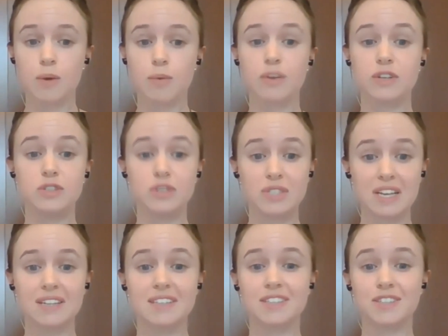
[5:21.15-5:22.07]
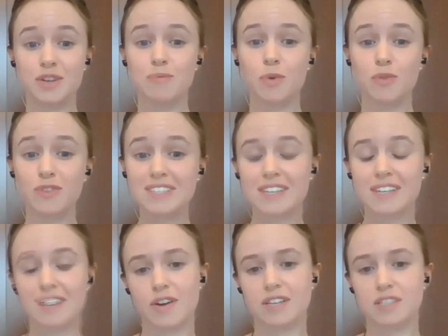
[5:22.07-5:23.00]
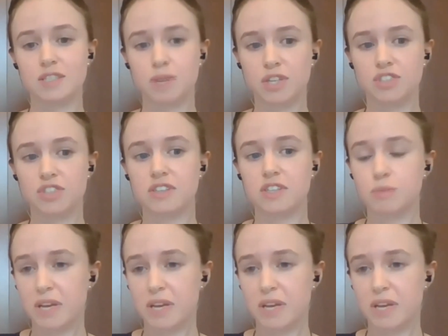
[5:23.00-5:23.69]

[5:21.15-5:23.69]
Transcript: Whereas New Zealand has only more recently created a budget that's